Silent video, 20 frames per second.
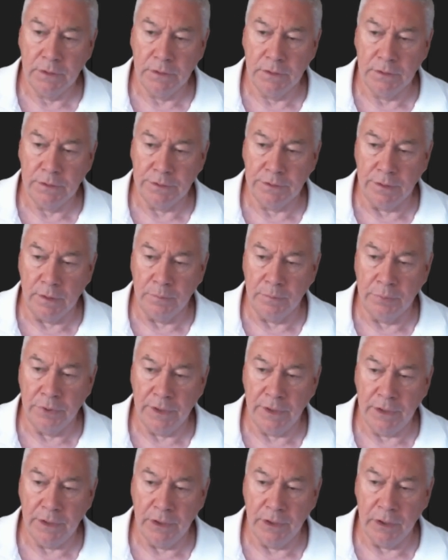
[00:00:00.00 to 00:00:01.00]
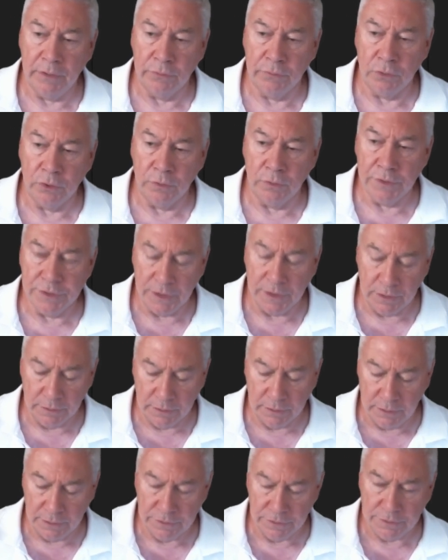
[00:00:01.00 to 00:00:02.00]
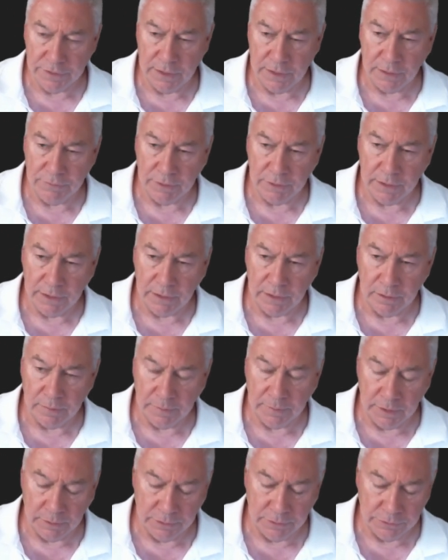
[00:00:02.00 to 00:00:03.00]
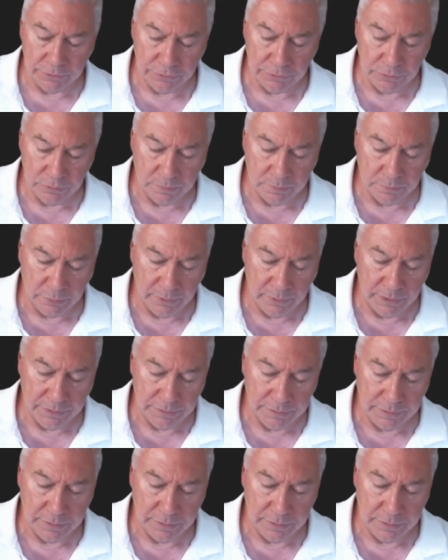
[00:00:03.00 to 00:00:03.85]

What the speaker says: So I'm printing the overall result, and just after that I'm going to print